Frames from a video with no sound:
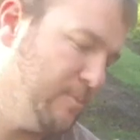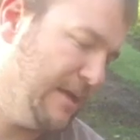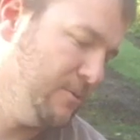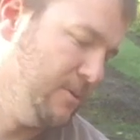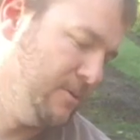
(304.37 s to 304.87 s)
them
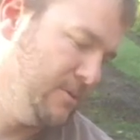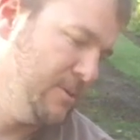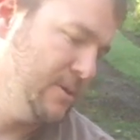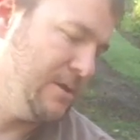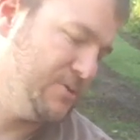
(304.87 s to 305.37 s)
now.
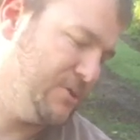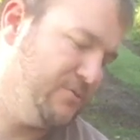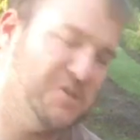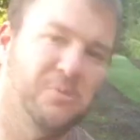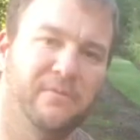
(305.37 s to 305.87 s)
So
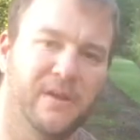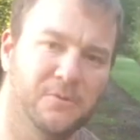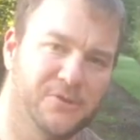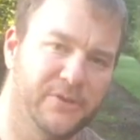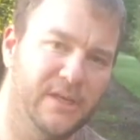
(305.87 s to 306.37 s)
this one
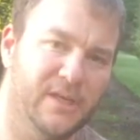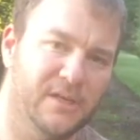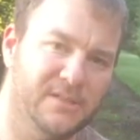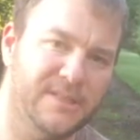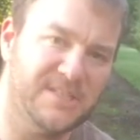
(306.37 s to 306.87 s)
fell to the
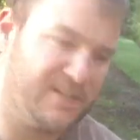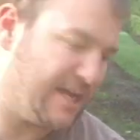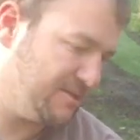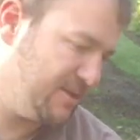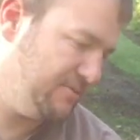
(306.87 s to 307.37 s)
TG
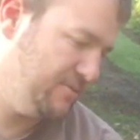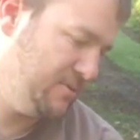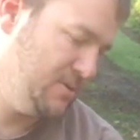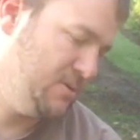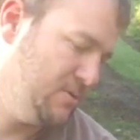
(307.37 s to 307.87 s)
Active
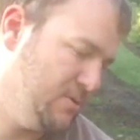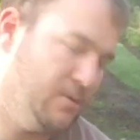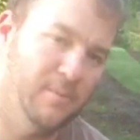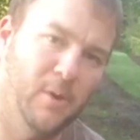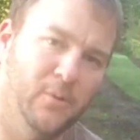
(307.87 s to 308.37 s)

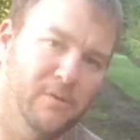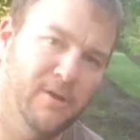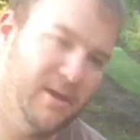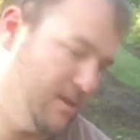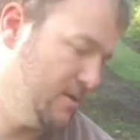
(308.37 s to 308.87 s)
on the
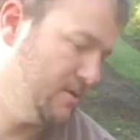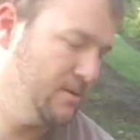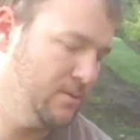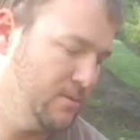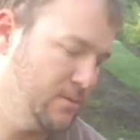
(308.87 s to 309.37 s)
multi-rig.
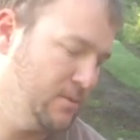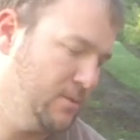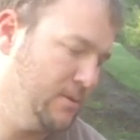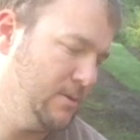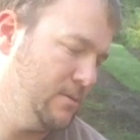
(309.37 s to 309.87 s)

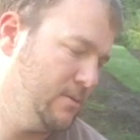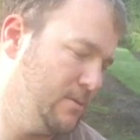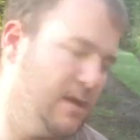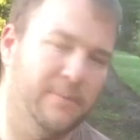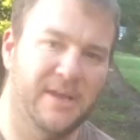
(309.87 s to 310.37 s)

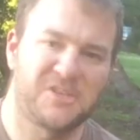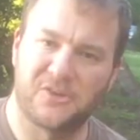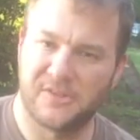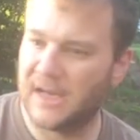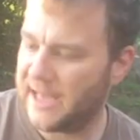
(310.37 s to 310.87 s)
Anyway, let's
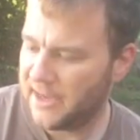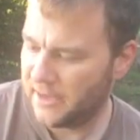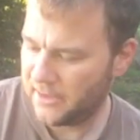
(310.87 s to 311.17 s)
not delay